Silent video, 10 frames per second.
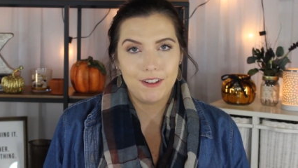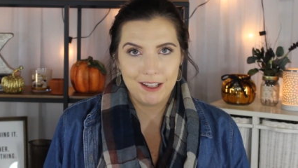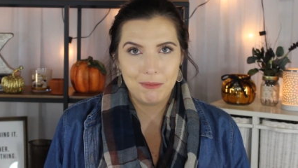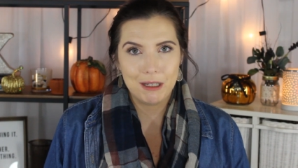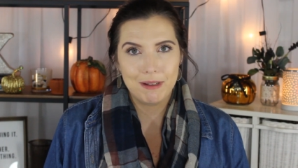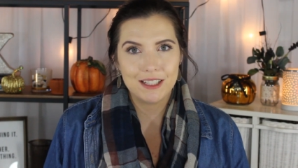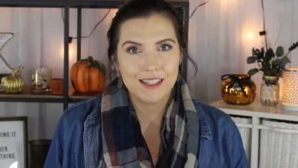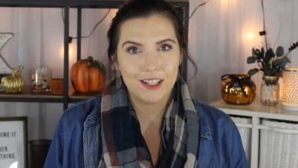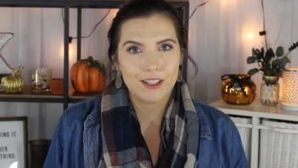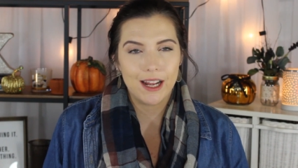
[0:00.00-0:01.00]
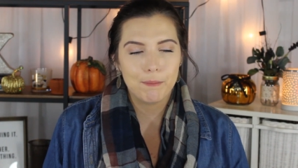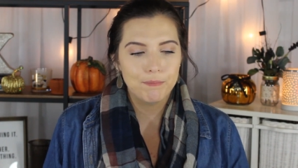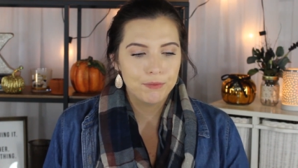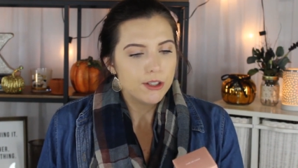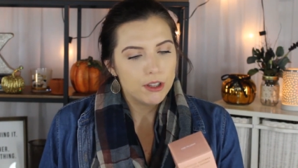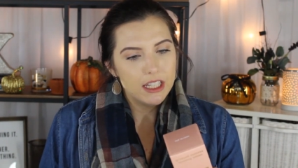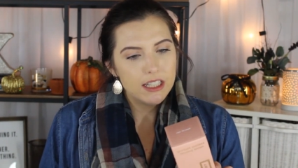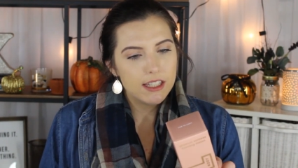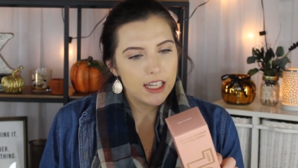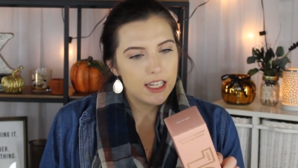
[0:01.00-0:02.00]
at 5 p.m. Mountain Standard Time. So
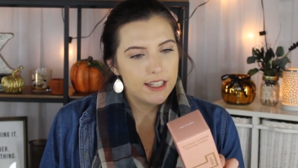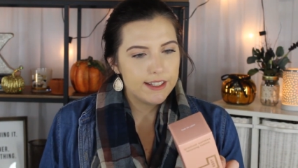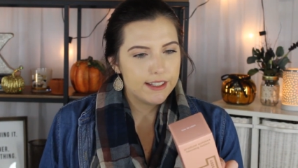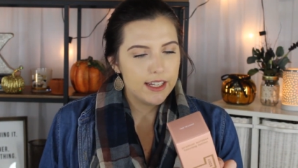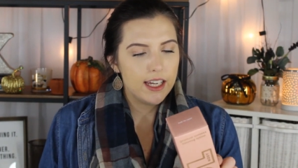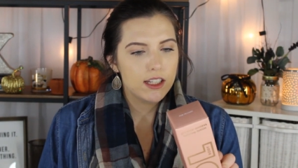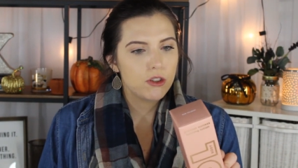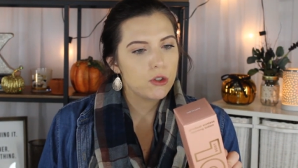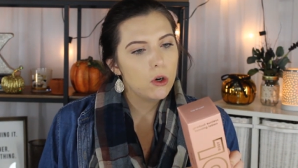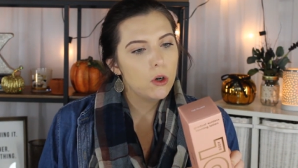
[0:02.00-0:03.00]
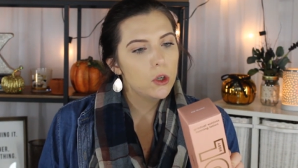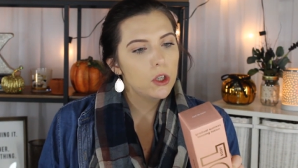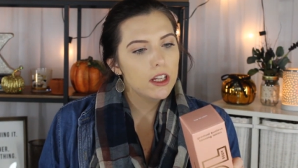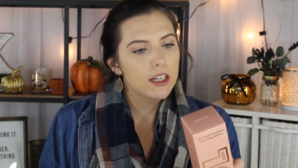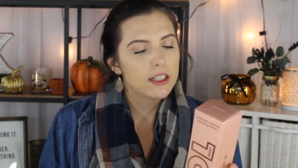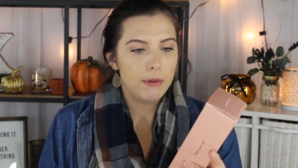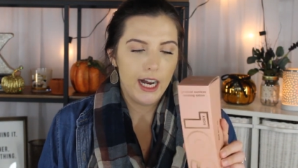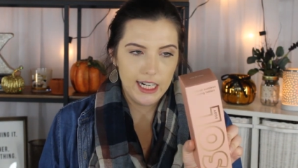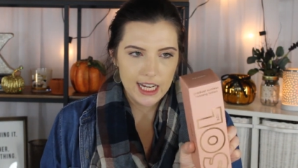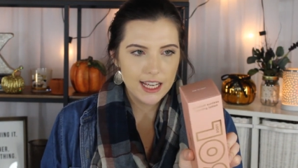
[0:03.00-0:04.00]
this is the Sol
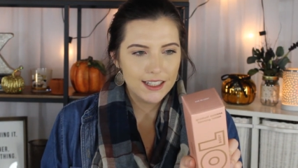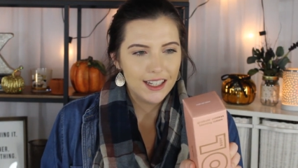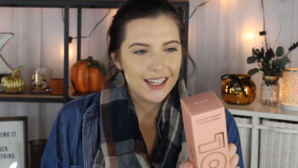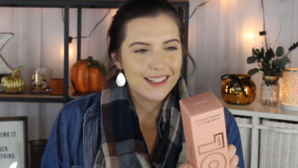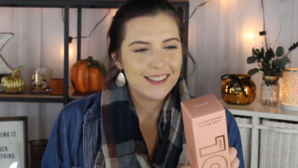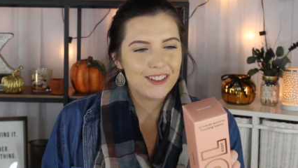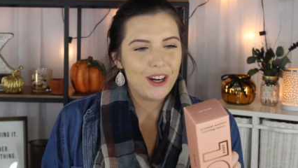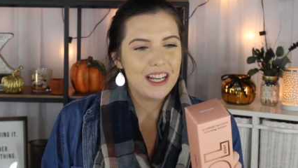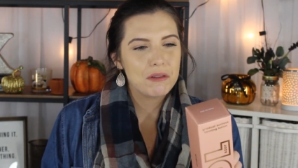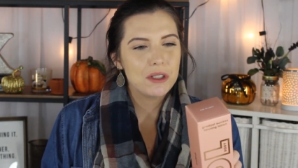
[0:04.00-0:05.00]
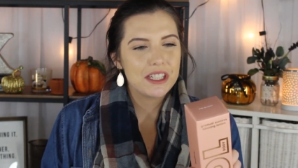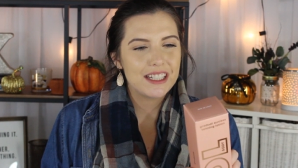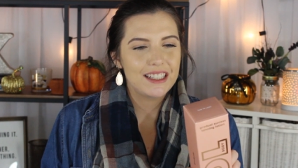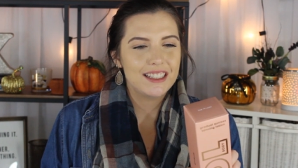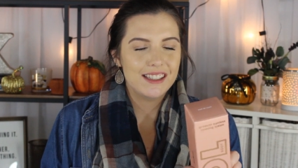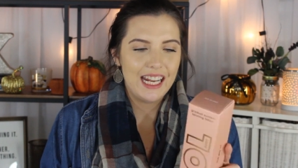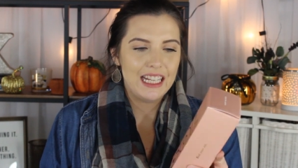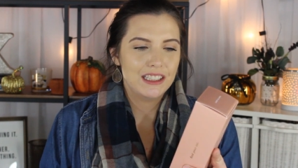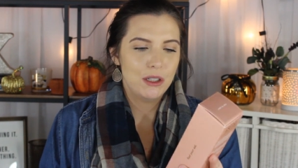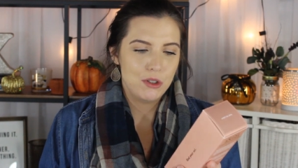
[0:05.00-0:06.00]
Body Gradual Sunless
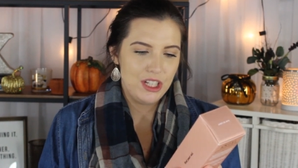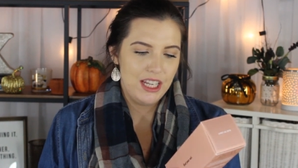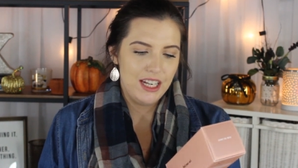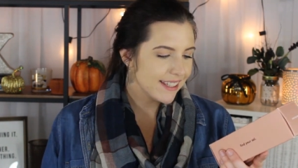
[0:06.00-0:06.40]
Tanning Lotion.